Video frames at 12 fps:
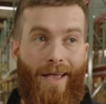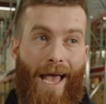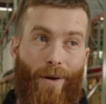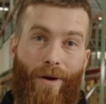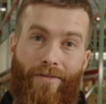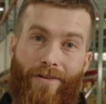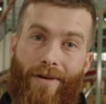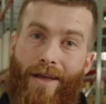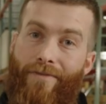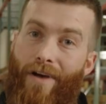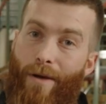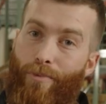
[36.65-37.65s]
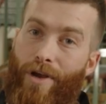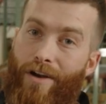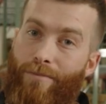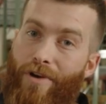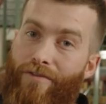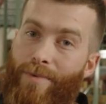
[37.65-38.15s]
However, if
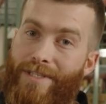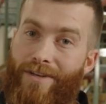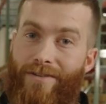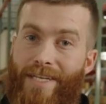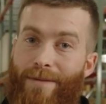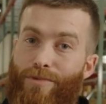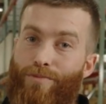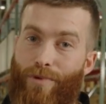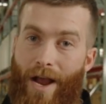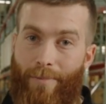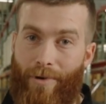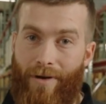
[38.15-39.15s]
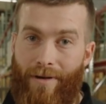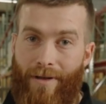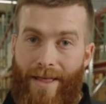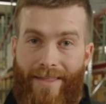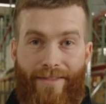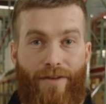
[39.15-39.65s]
operator movements are deemed proper,
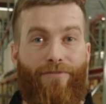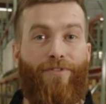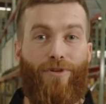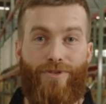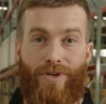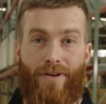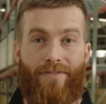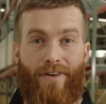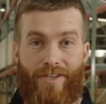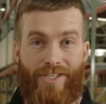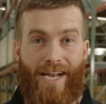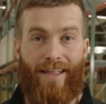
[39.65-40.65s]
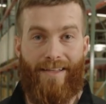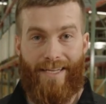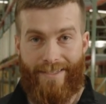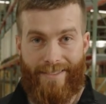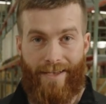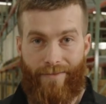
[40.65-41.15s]
then full truck functionality
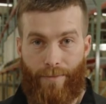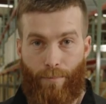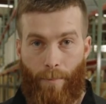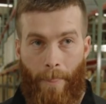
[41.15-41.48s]
is given.